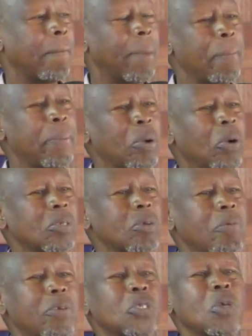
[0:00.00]
But because
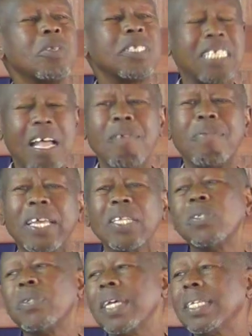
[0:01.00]
of his own
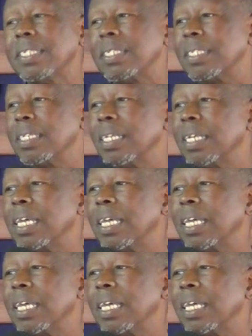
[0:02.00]
self-interest,